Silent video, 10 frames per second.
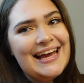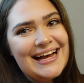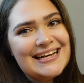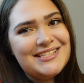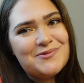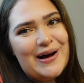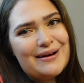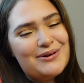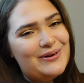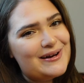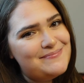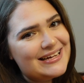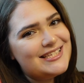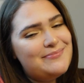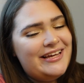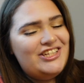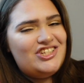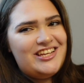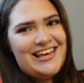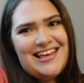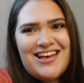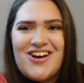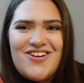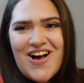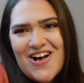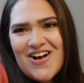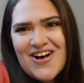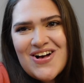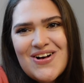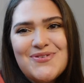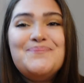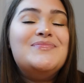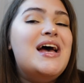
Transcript: Hey guys, welcome or welcome back to my channel.